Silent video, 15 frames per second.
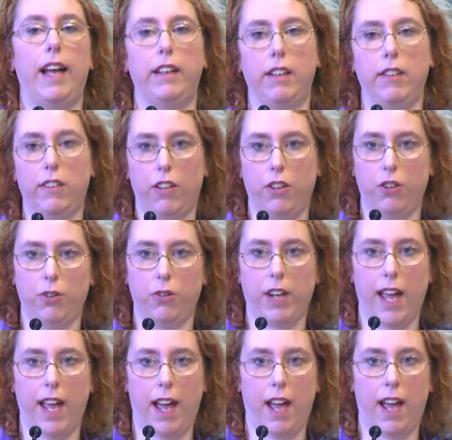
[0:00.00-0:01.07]
and in social
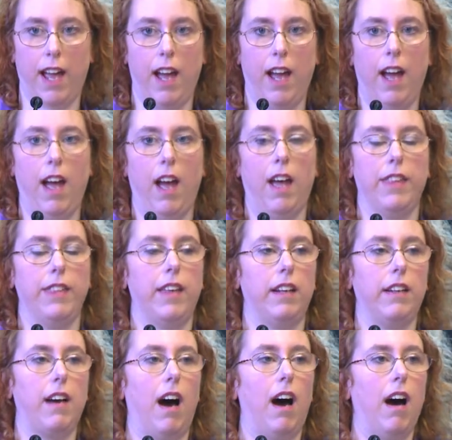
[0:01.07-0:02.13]
care
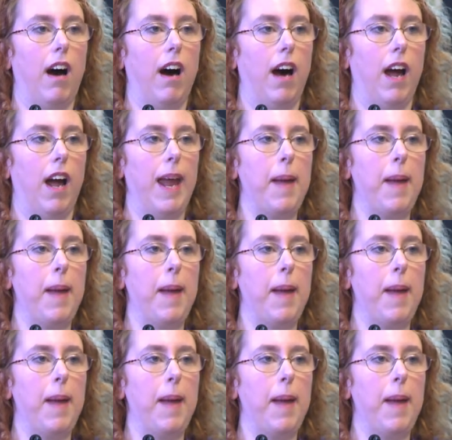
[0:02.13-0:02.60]
that are